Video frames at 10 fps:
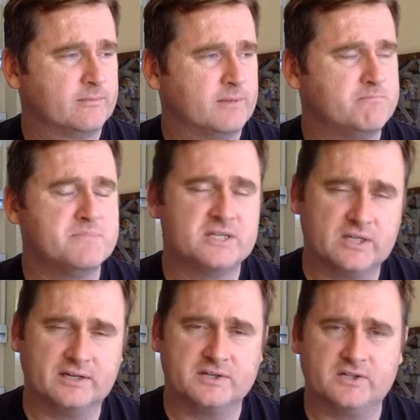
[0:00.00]

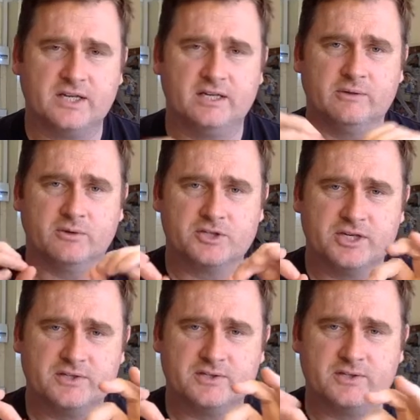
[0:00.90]
misunderstanding what
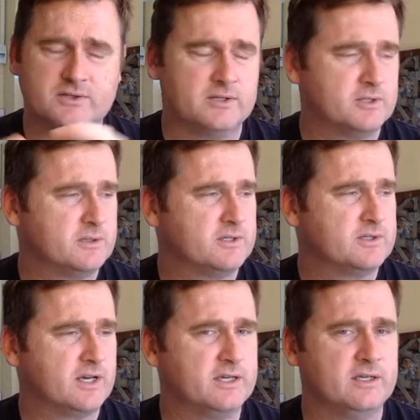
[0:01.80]
Jesus is
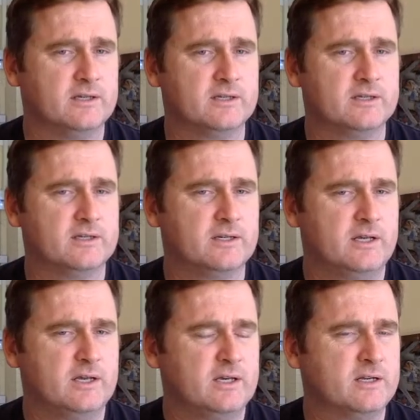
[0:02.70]
saying here.
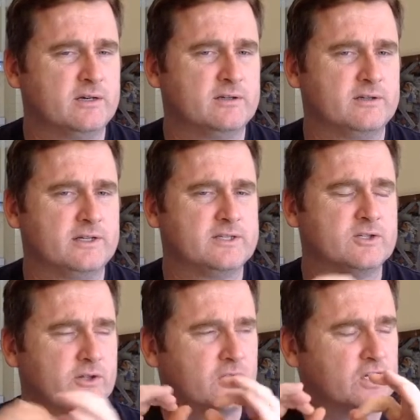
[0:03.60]
You know, it's
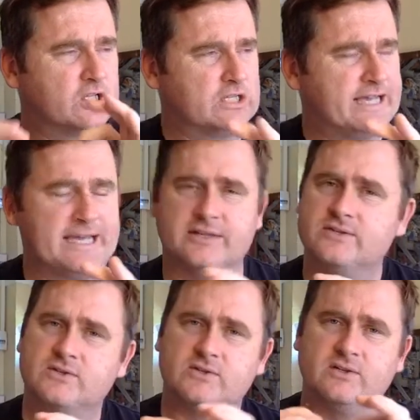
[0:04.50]
not the
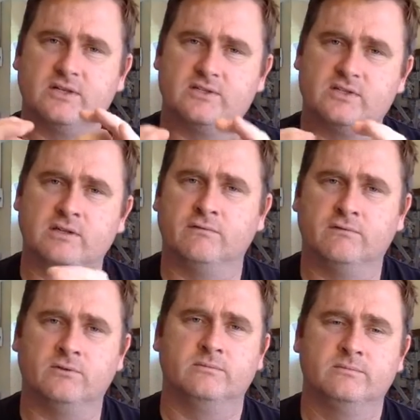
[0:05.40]
glance that's sinful.